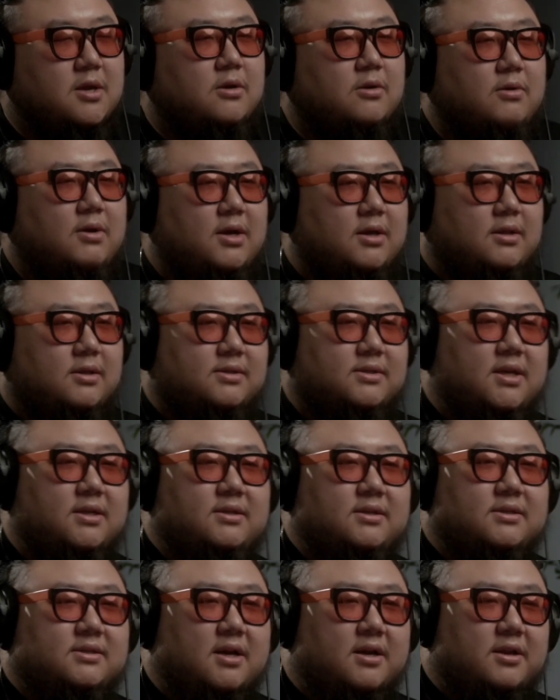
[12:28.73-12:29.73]
Wow, the set
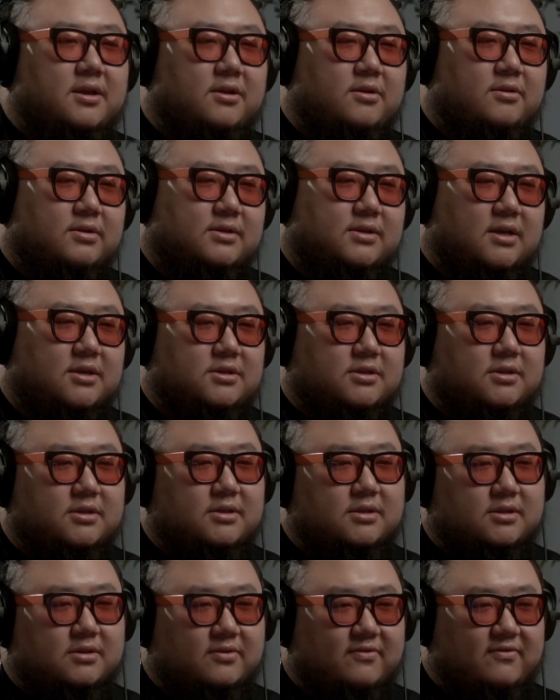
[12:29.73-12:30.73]
design here is
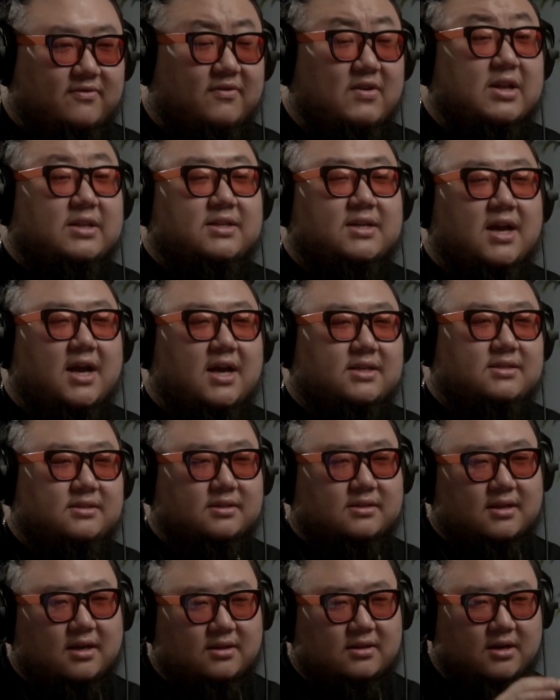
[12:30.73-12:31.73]
actually
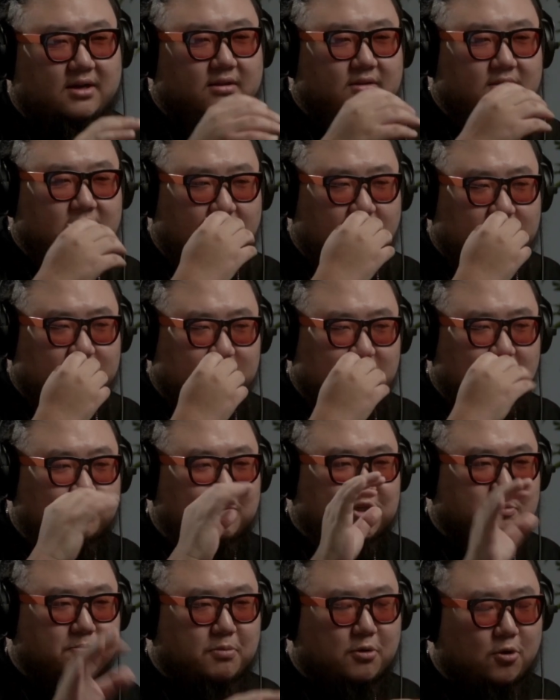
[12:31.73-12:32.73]
fantastic now that I look at it. So
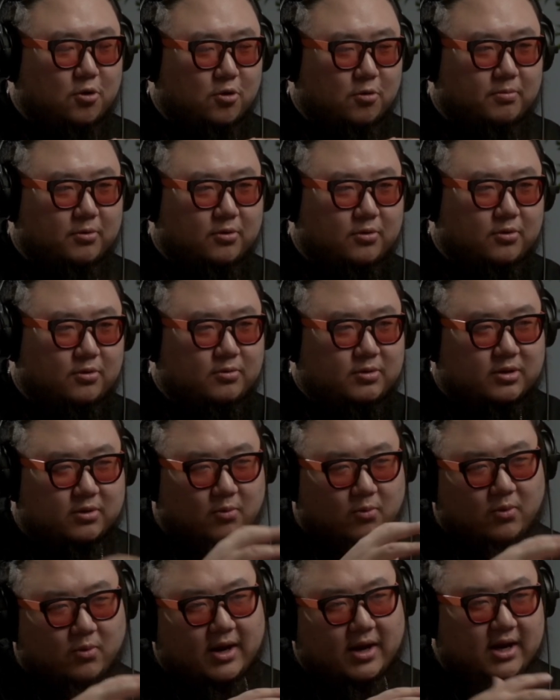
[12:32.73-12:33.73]
much purple with the
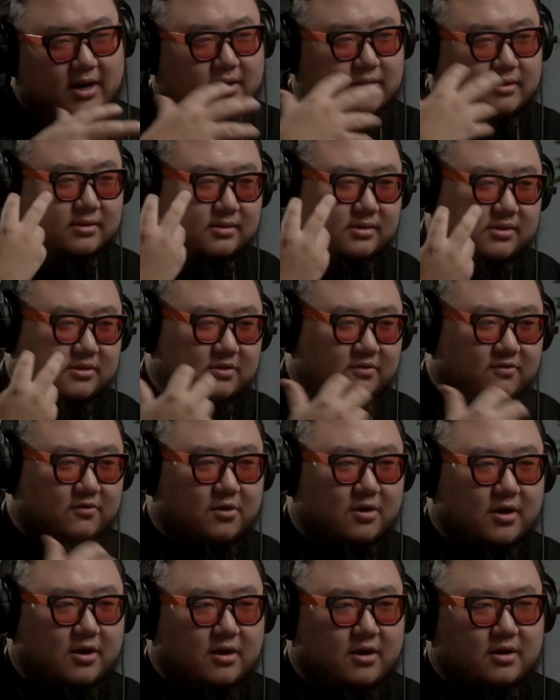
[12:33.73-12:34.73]
white and the silver
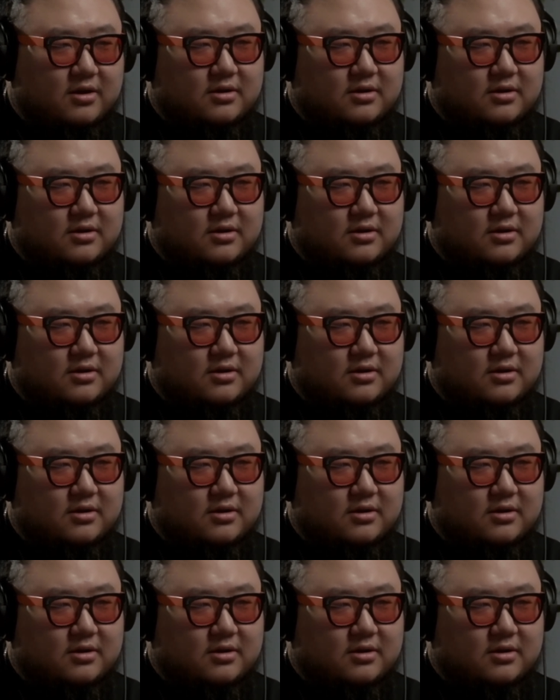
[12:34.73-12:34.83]
hair.